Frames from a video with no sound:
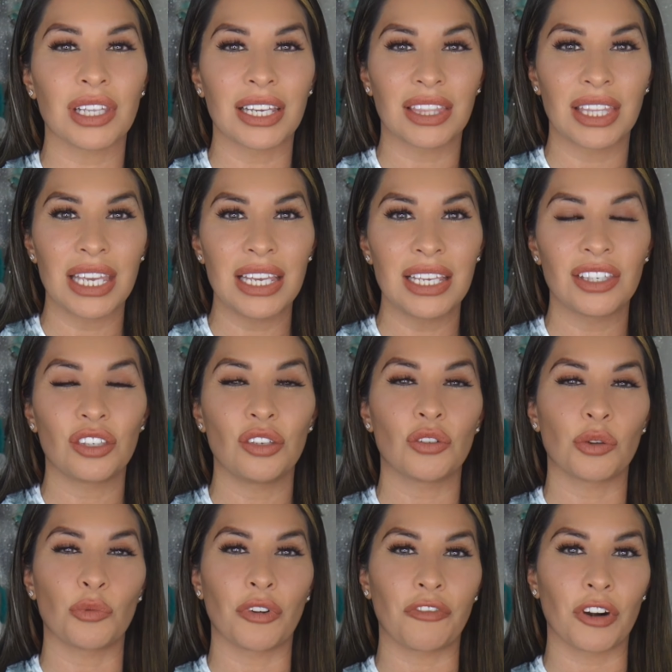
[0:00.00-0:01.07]
like these so you
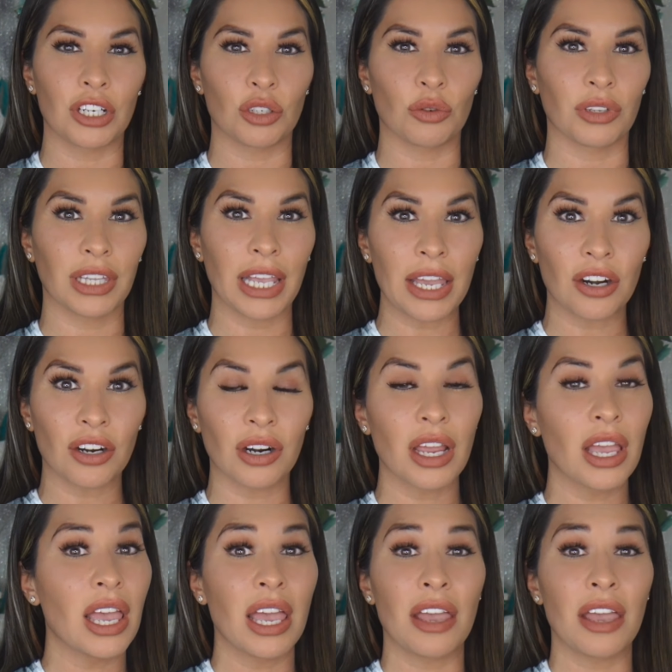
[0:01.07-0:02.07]
can refer to it later.